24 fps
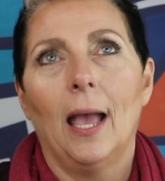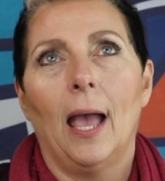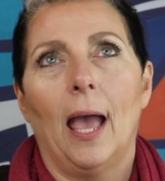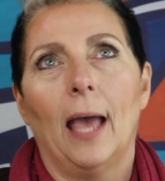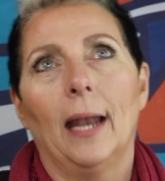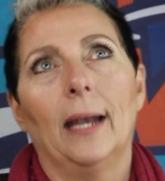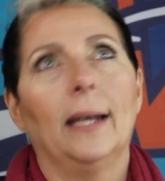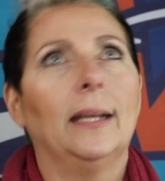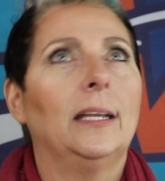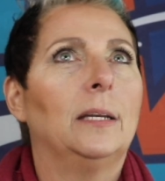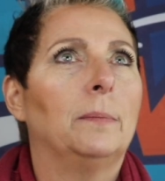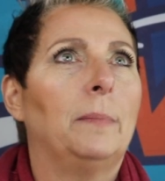
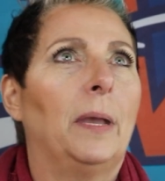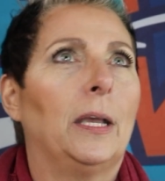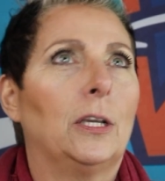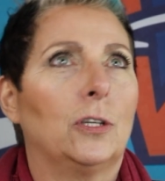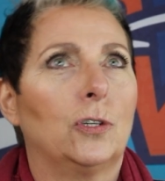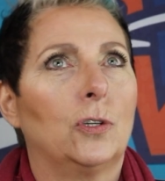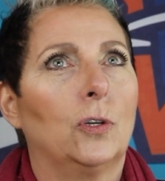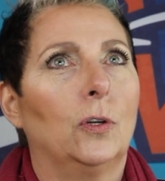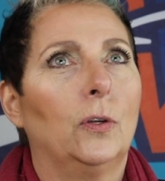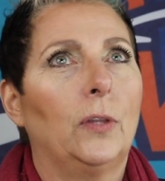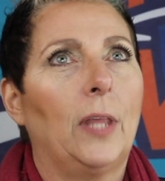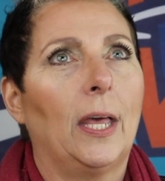and I need to make
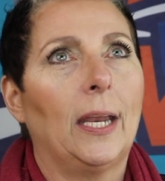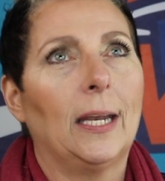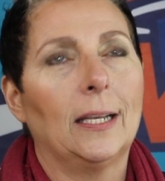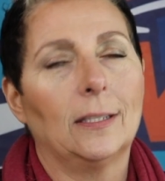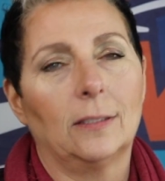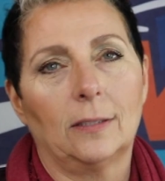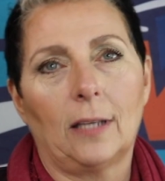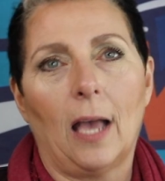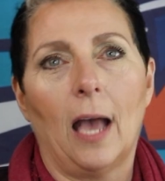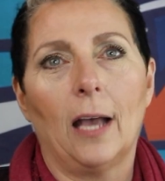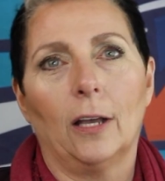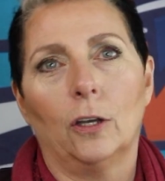sure that
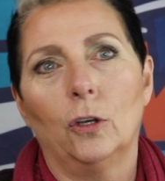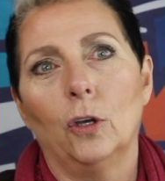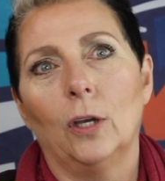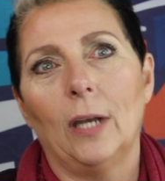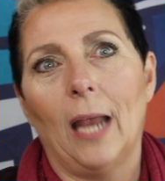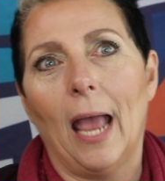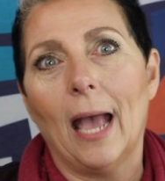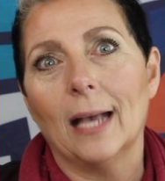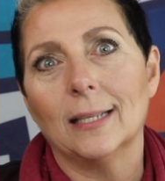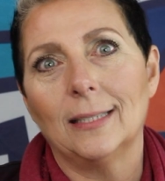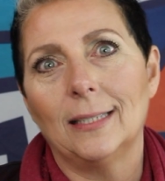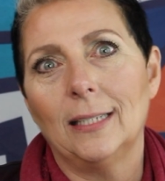it's got
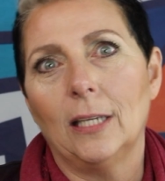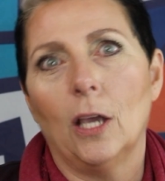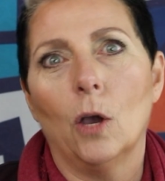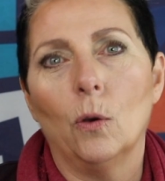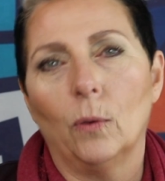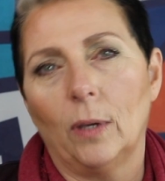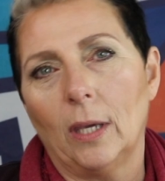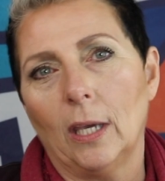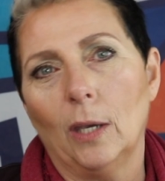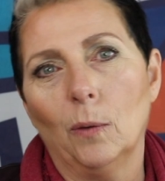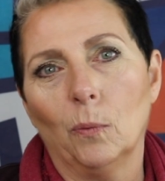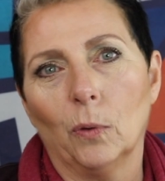good
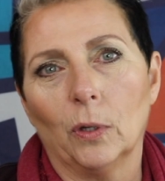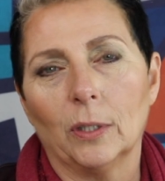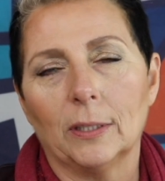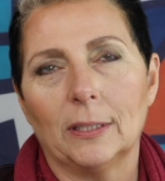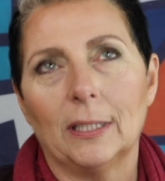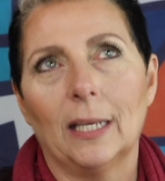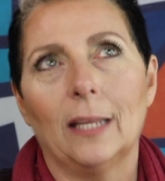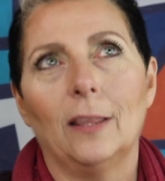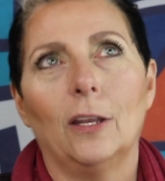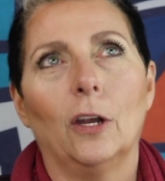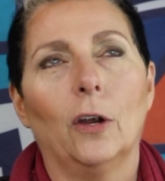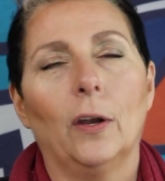SEO keywords
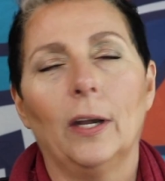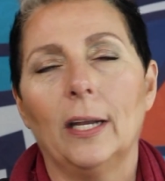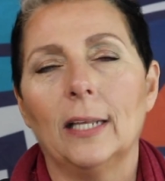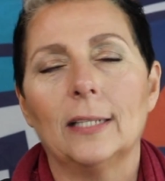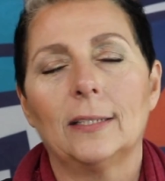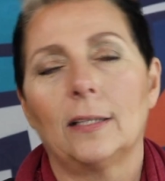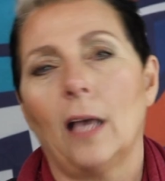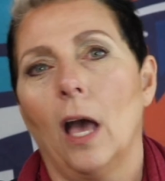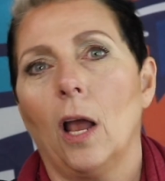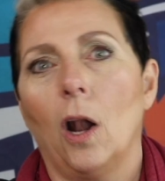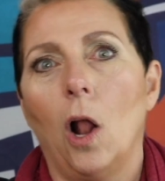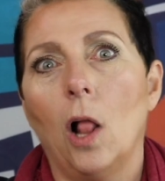in there, and
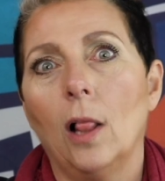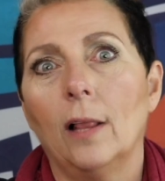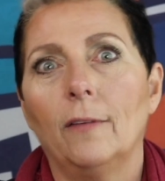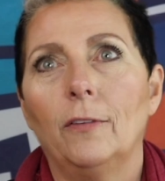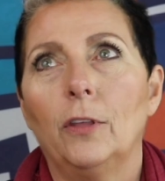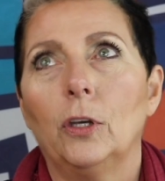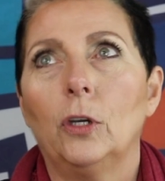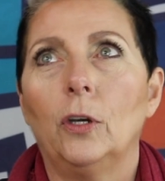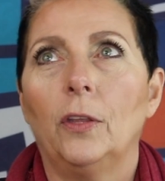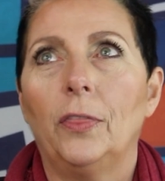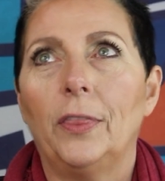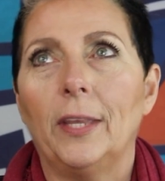it's got all of
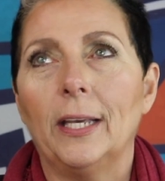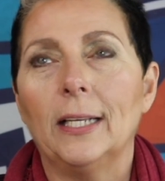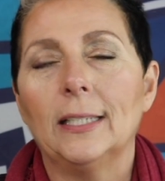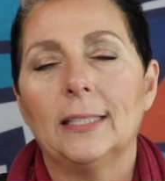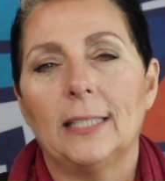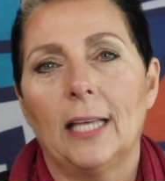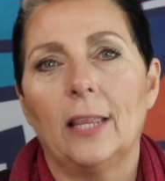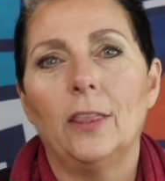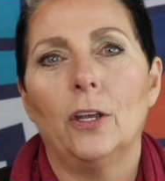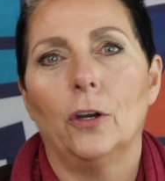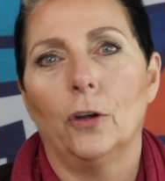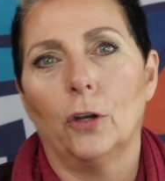the good
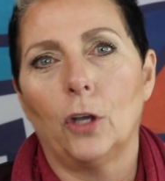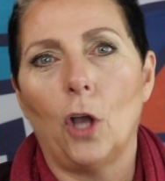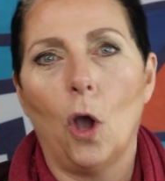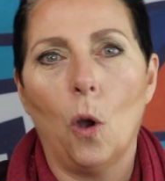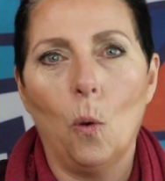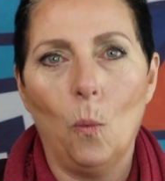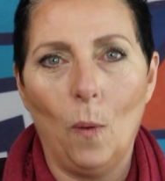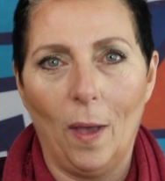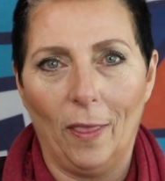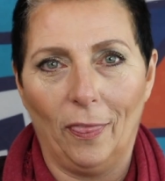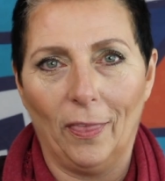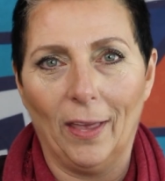things in there to go
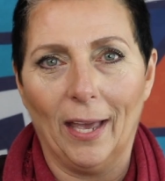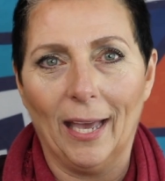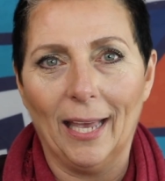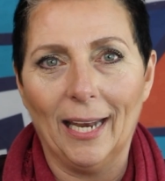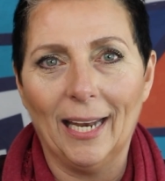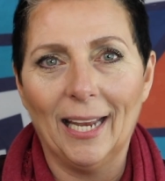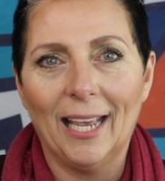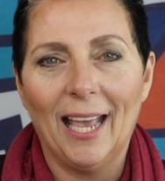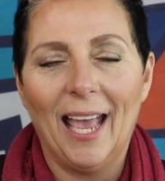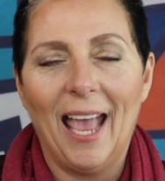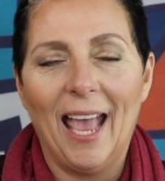with it.